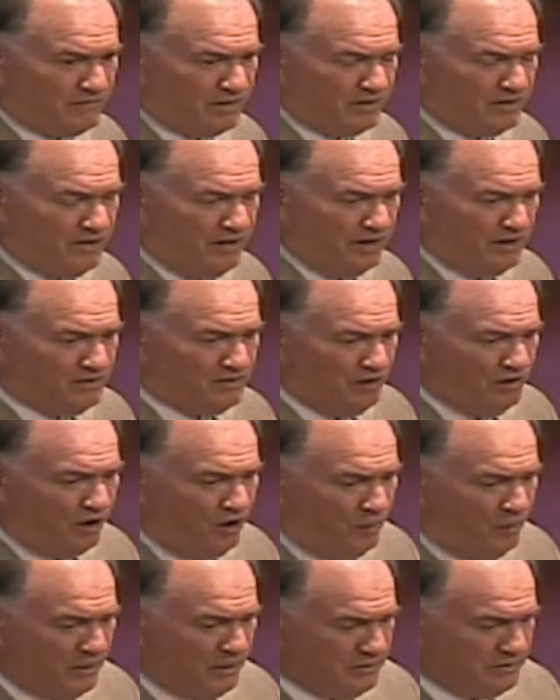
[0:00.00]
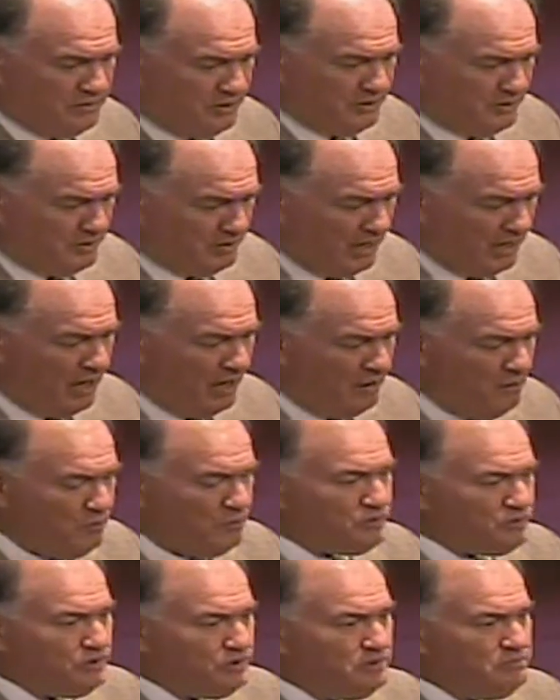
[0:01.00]
God has always said, I
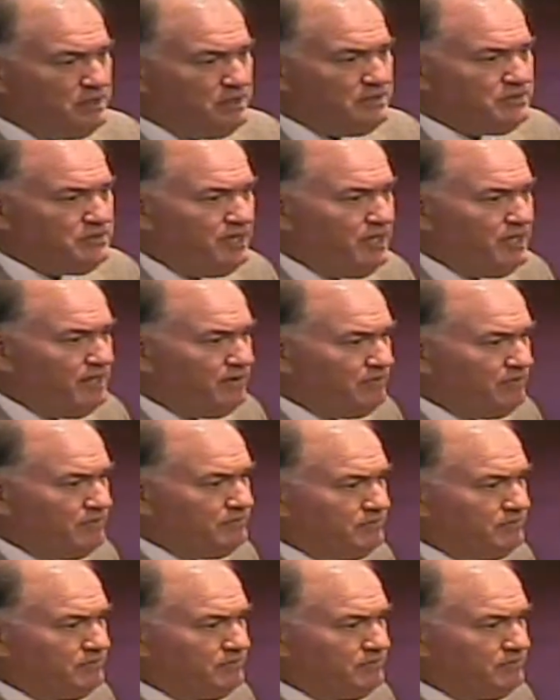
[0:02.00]
want you to be saved.